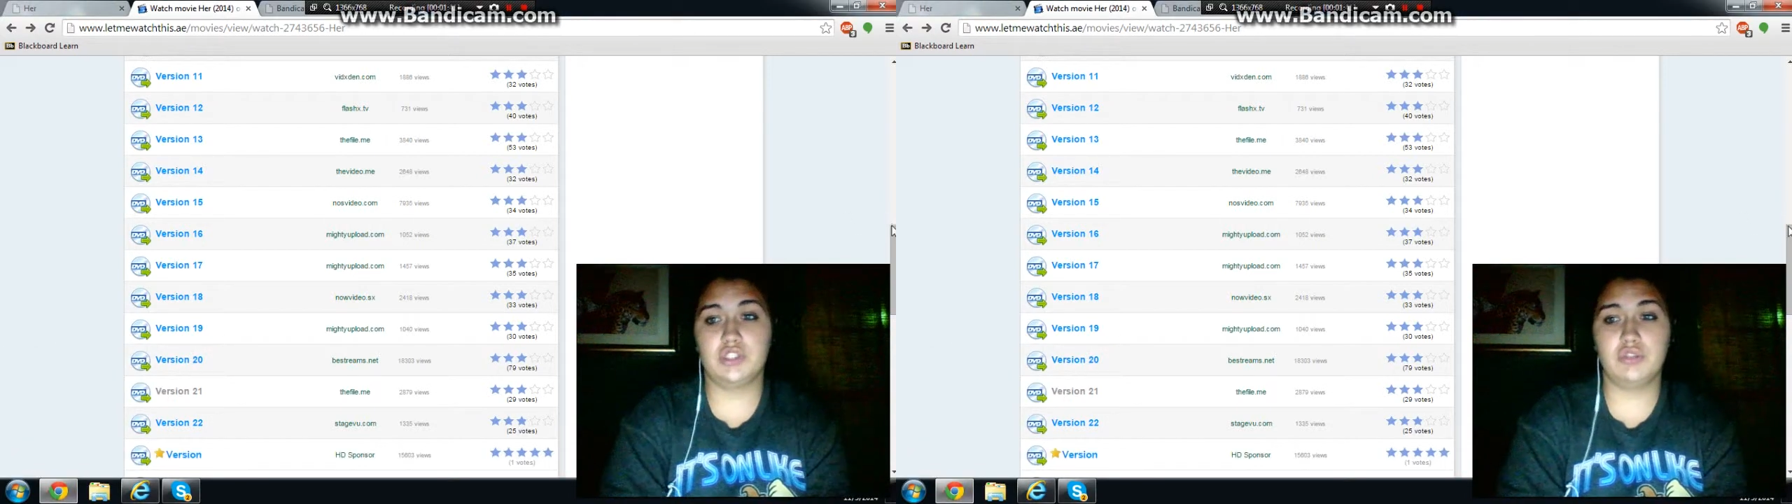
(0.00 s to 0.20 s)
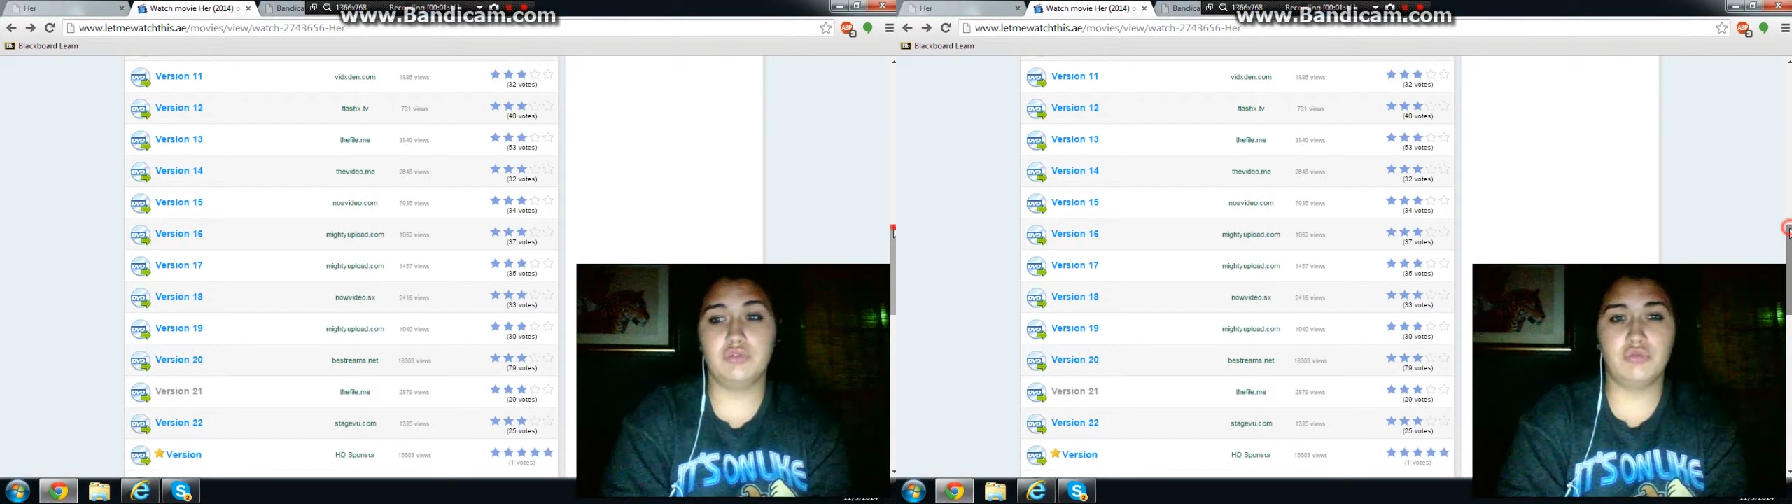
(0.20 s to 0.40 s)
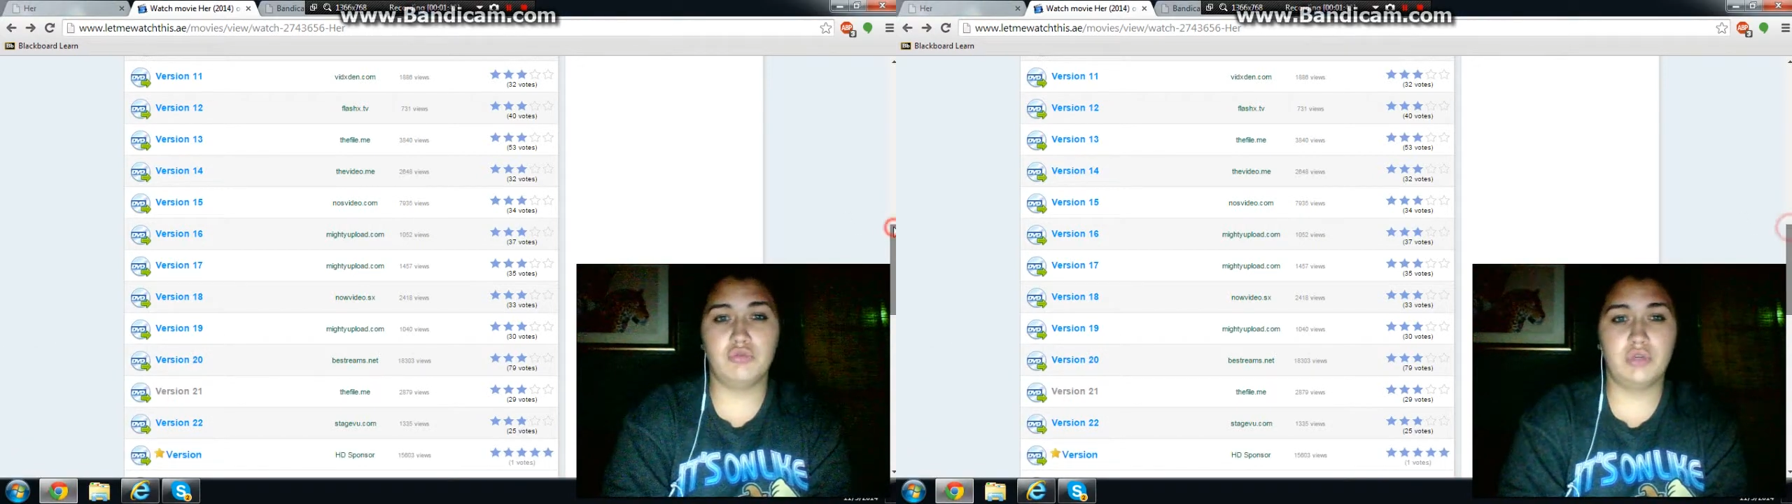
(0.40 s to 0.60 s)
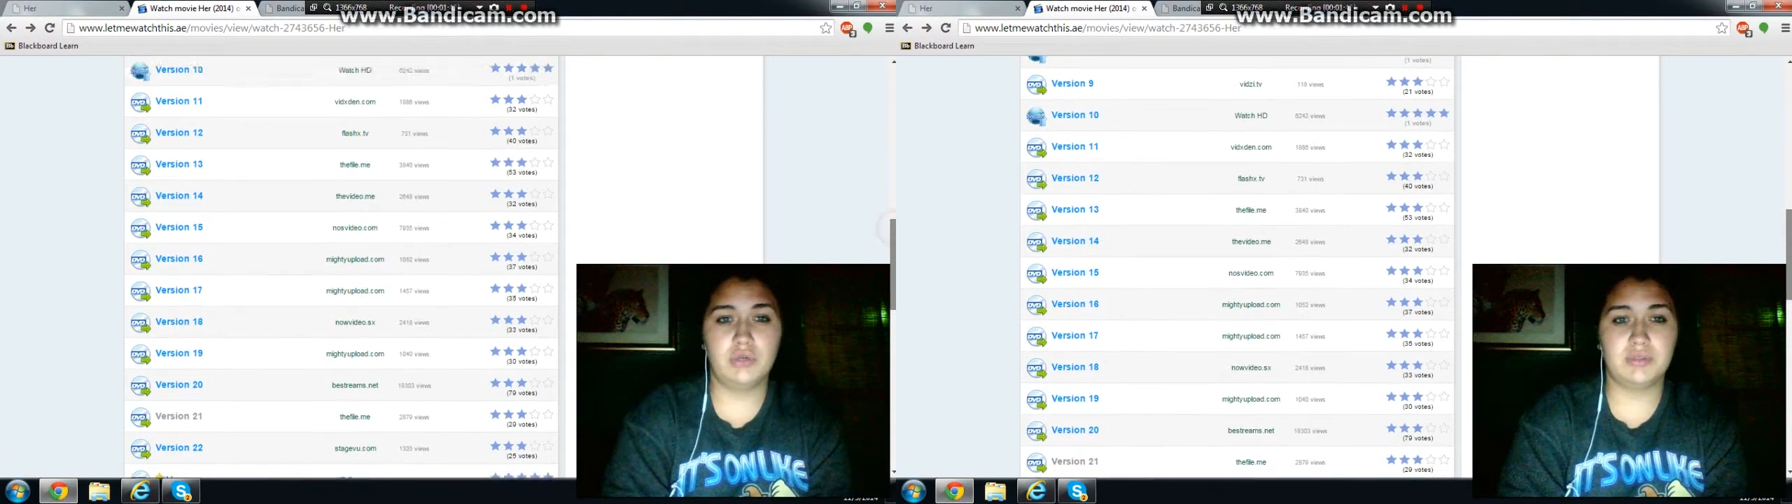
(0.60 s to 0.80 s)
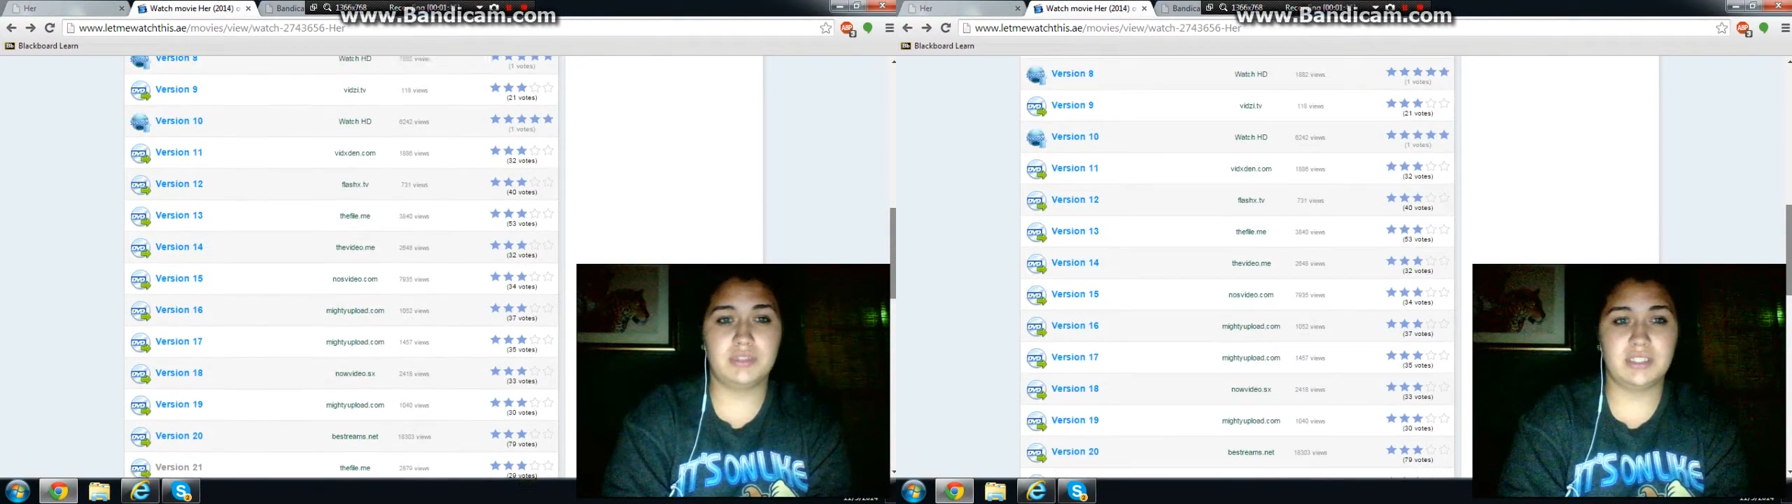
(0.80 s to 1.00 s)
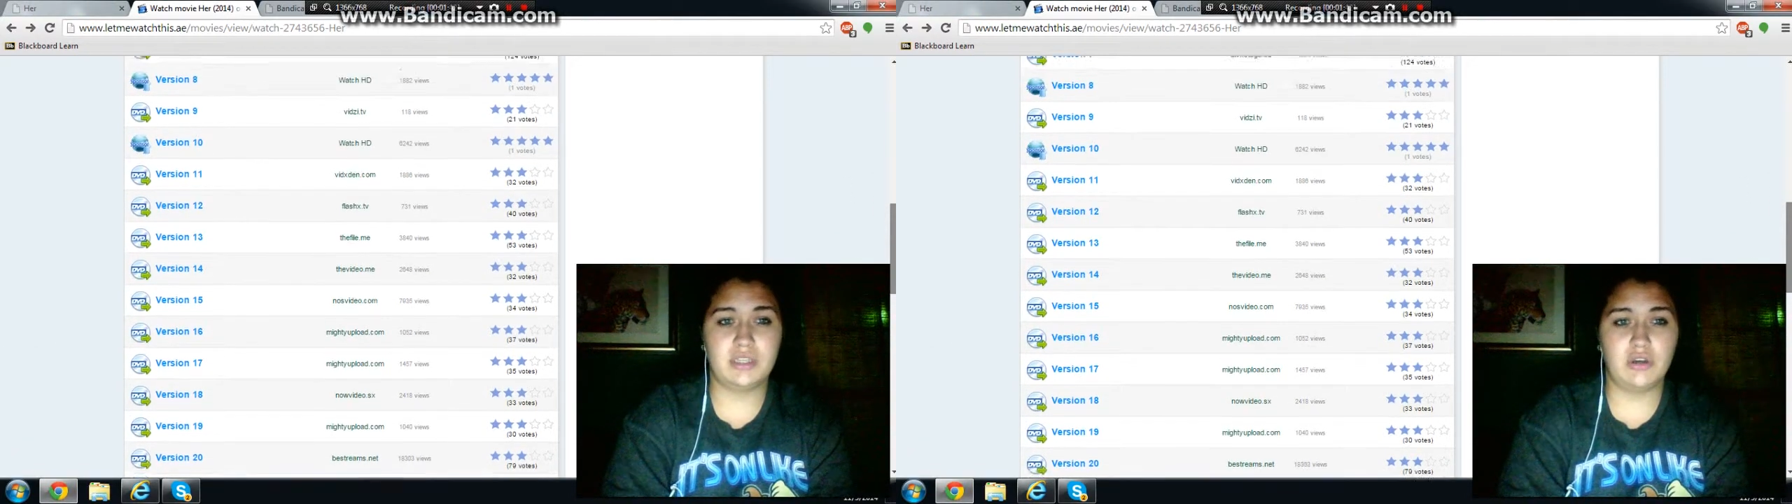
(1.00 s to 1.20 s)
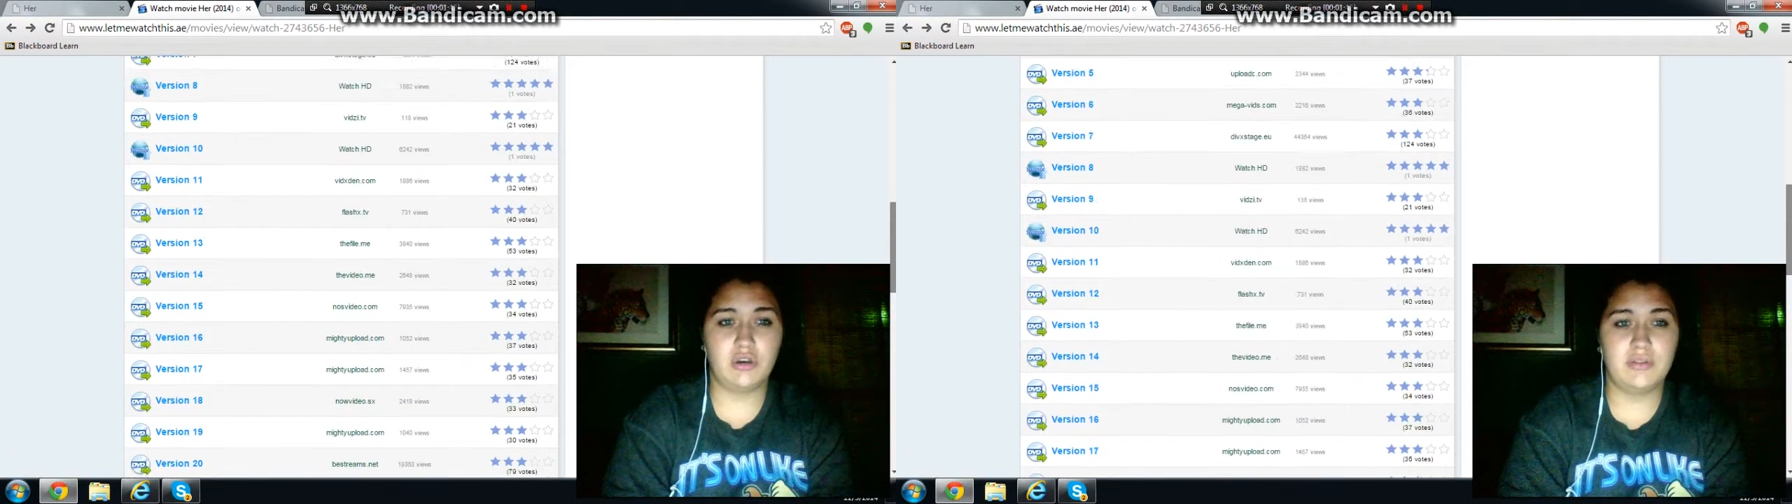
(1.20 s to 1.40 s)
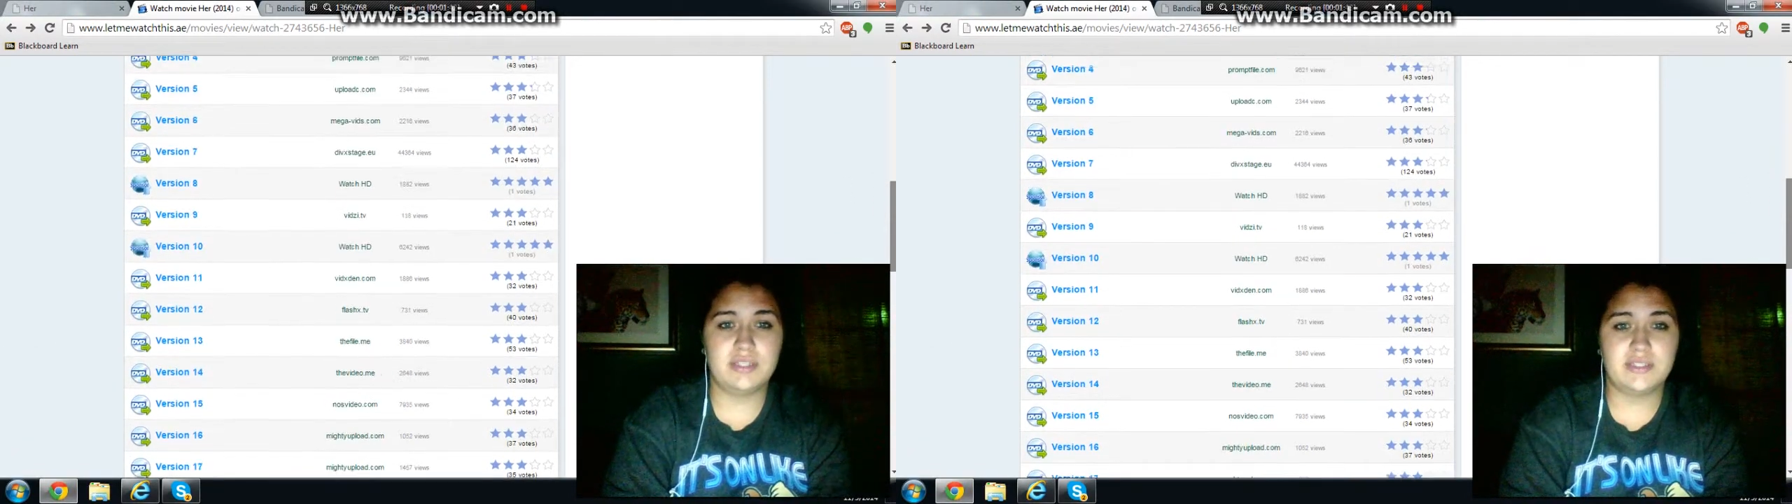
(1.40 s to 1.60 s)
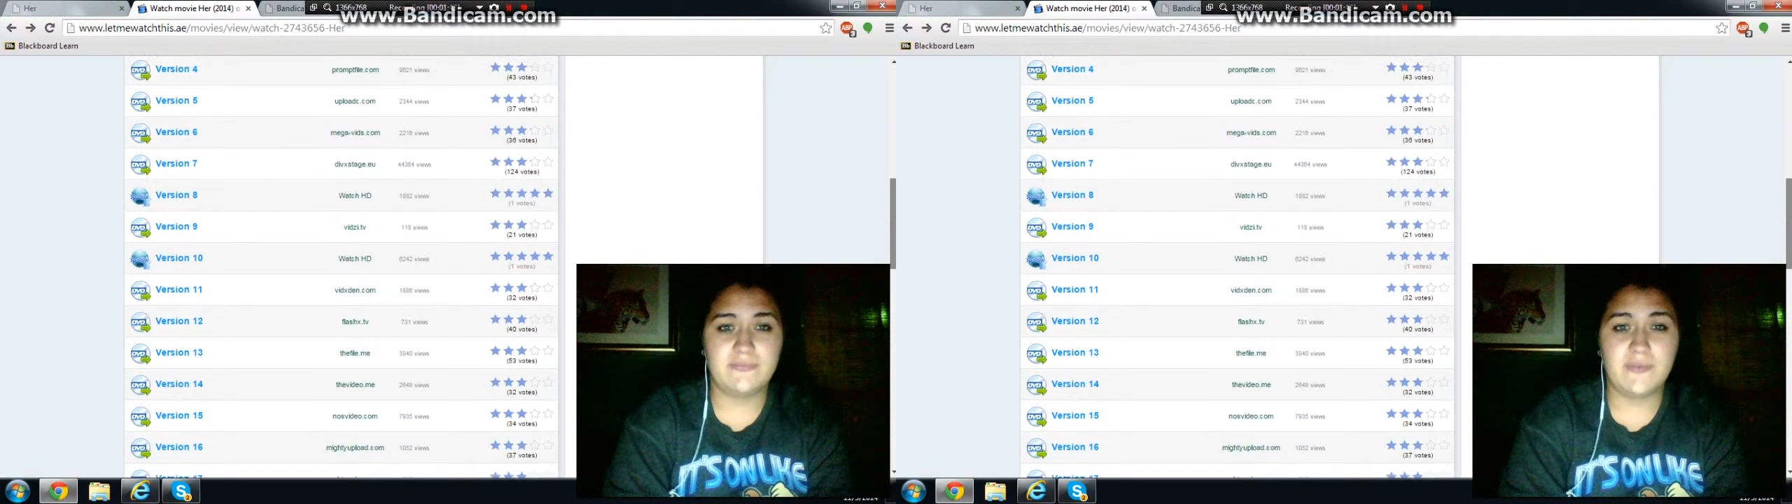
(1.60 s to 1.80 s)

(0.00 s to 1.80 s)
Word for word: you will see all these